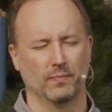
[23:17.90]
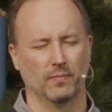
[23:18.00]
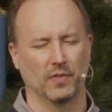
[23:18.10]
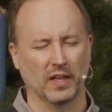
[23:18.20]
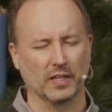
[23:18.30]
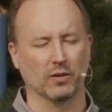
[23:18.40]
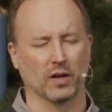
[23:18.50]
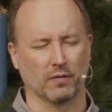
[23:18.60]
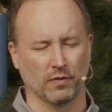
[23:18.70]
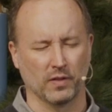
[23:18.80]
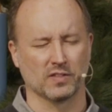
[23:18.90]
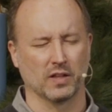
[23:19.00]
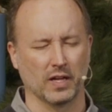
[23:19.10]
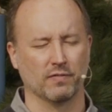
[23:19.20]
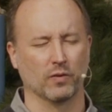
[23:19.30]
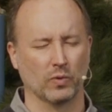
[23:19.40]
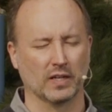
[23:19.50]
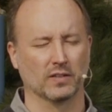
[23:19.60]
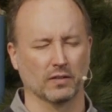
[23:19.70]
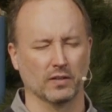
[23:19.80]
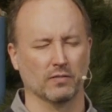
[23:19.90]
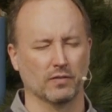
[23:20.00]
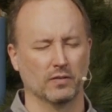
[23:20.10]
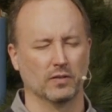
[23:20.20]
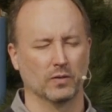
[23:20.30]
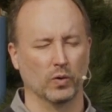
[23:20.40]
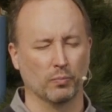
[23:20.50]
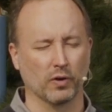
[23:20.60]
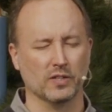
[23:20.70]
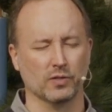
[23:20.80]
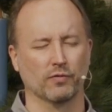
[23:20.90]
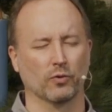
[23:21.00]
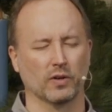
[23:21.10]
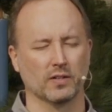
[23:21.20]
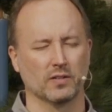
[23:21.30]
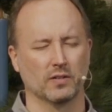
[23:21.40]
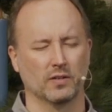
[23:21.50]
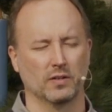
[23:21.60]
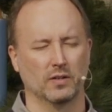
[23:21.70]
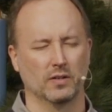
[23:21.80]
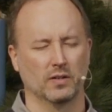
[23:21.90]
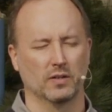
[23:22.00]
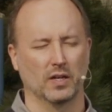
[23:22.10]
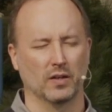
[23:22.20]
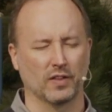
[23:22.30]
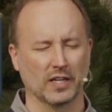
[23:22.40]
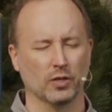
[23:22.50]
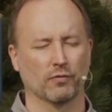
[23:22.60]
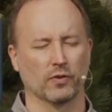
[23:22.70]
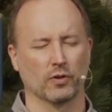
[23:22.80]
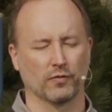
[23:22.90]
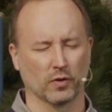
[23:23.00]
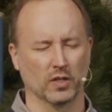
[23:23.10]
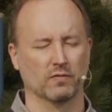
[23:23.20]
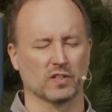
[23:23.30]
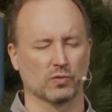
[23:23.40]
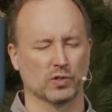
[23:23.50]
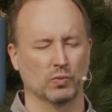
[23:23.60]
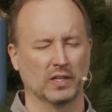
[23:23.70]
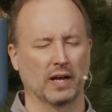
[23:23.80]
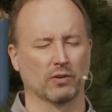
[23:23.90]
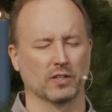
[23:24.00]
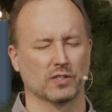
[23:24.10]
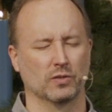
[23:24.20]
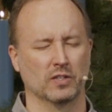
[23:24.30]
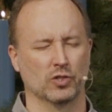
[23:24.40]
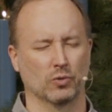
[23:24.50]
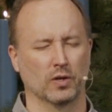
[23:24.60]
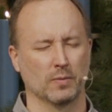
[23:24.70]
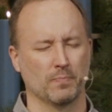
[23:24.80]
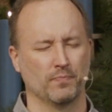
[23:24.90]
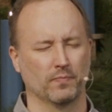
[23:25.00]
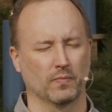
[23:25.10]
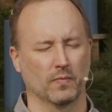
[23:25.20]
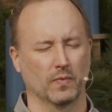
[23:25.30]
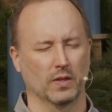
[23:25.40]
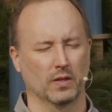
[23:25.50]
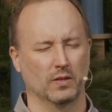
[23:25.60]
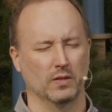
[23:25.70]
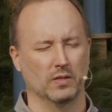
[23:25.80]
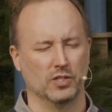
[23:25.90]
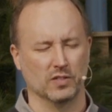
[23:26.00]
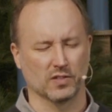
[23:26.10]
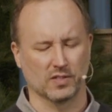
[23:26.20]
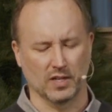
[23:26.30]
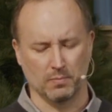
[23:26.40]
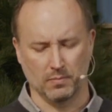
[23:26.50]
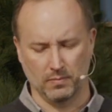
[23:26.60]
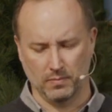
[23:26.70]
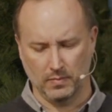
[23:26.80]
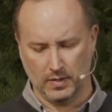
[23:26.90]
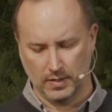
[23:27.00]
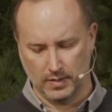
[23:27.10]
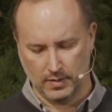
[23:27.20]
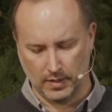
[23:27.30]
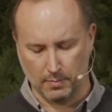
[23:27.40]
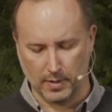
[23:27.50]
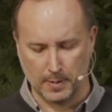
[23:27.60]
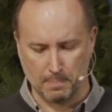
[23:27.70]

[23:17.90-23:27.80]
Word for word: Thank you, God, for this life that we get to live. We praise you for it. And thank you for your forgiveness, which we now get to enjoy. In Jesus' name, amen.